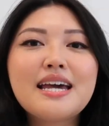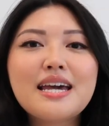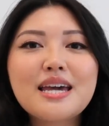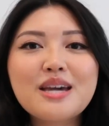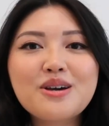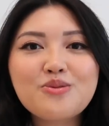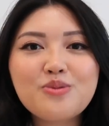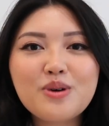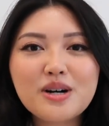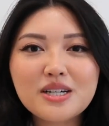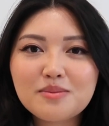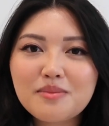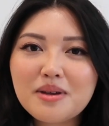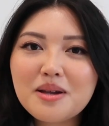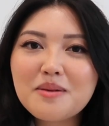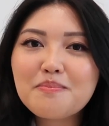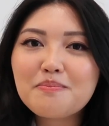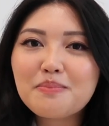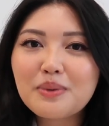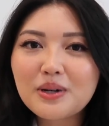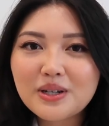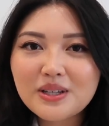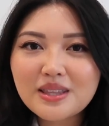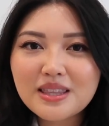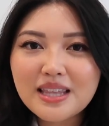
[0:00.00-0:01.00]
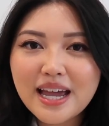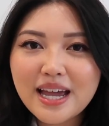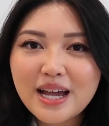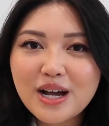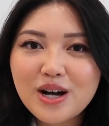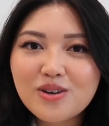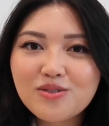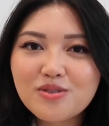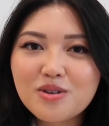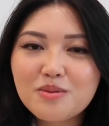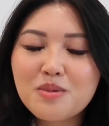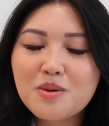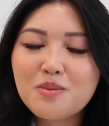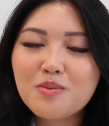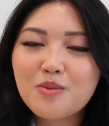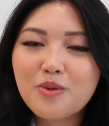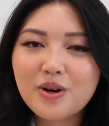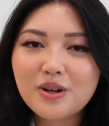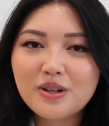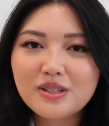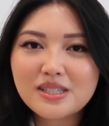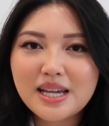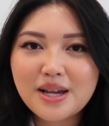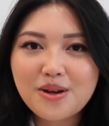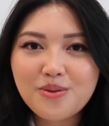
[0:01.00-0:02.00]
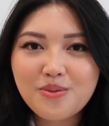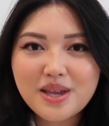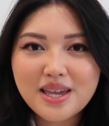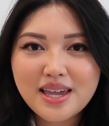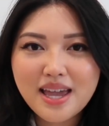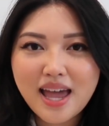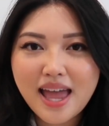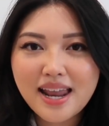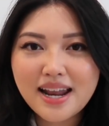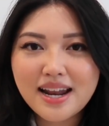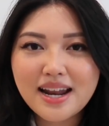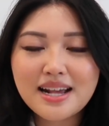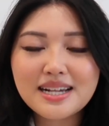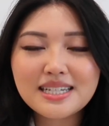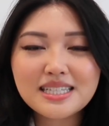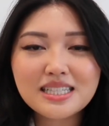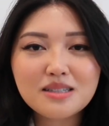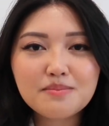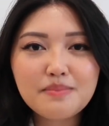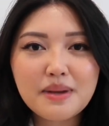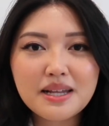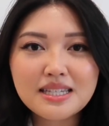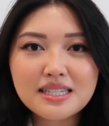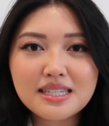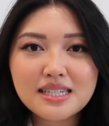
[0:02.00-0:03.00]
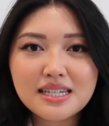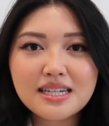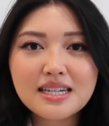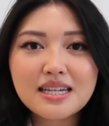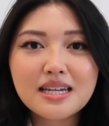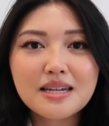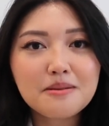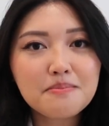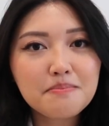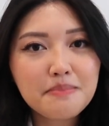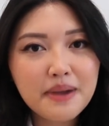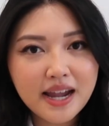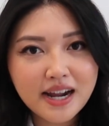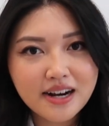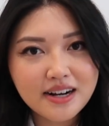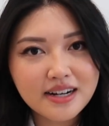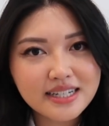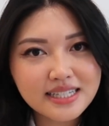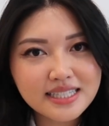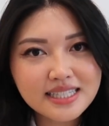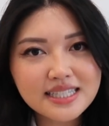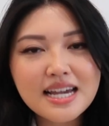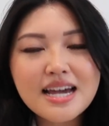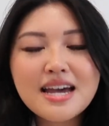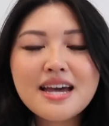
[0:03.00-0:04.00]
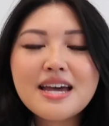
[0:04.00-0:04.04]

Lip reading: it was my birthday over Memorial Day weekend and I spent it in Paris.